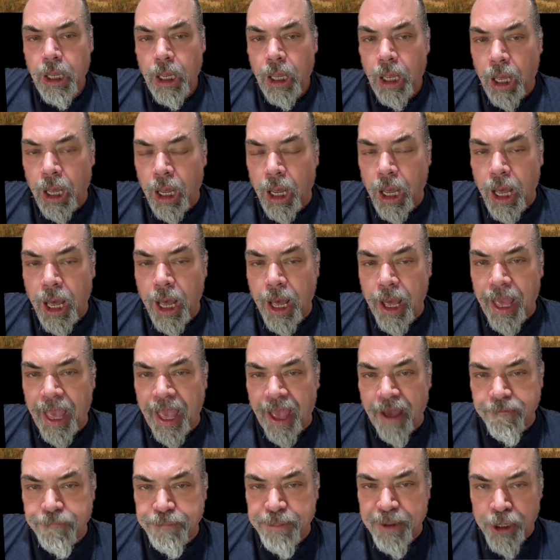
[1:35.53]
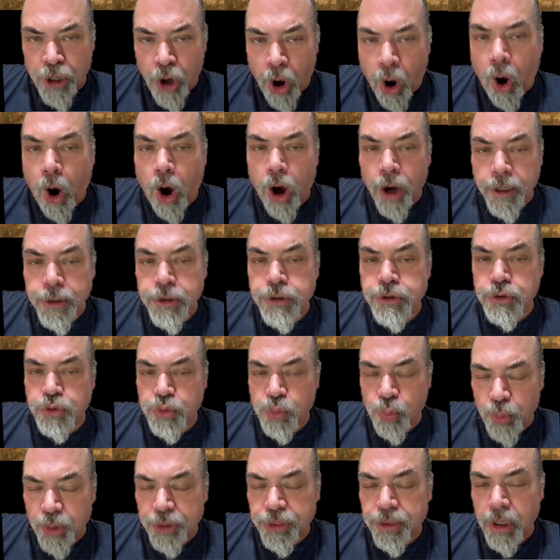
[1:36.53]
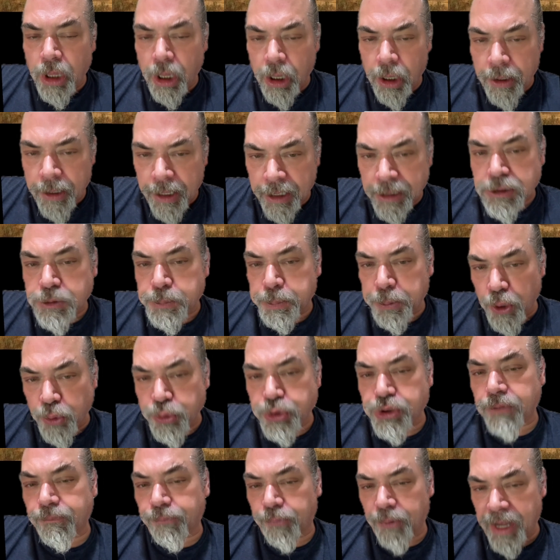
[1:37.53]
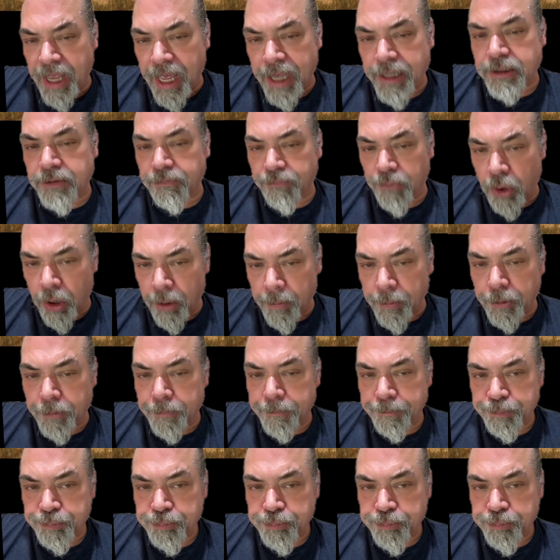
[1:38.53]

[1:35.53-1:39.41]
have been hardened with explosive reactive armor.